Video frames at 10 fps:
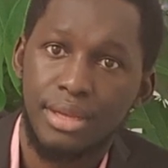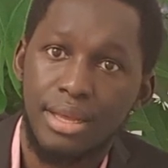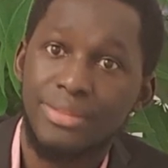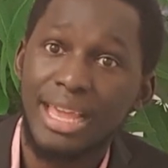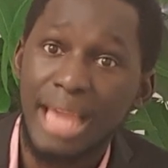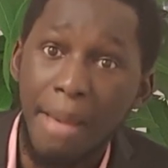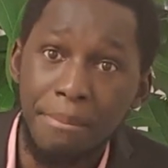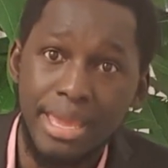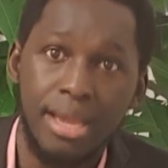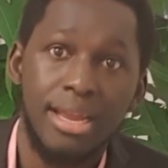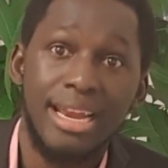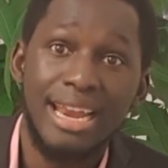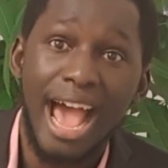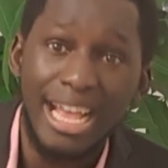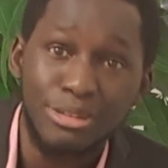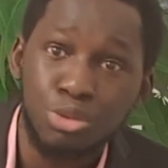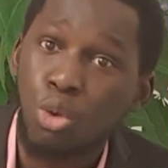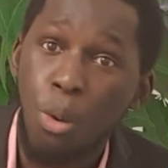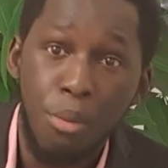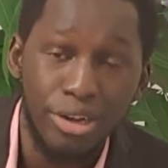The Gambia,
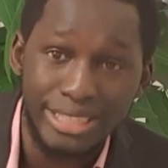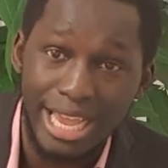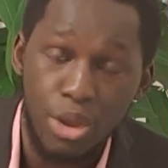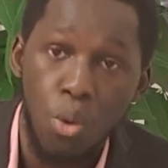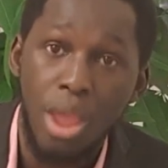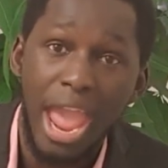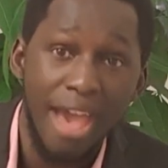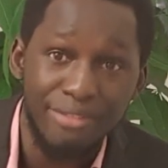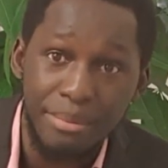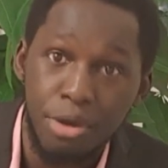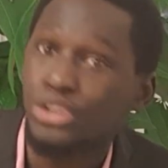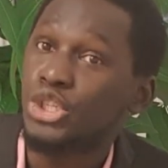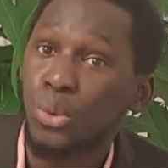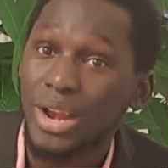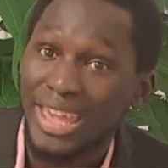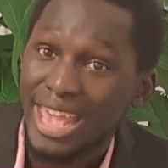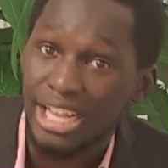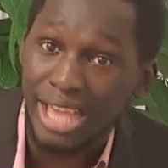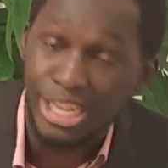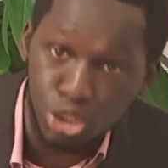2 months ago, every month you will
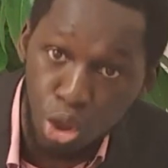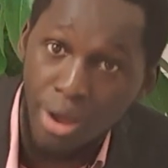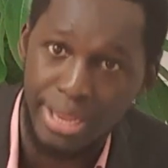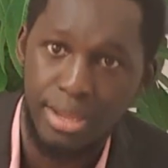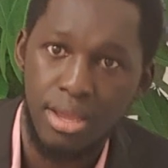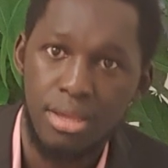hear a story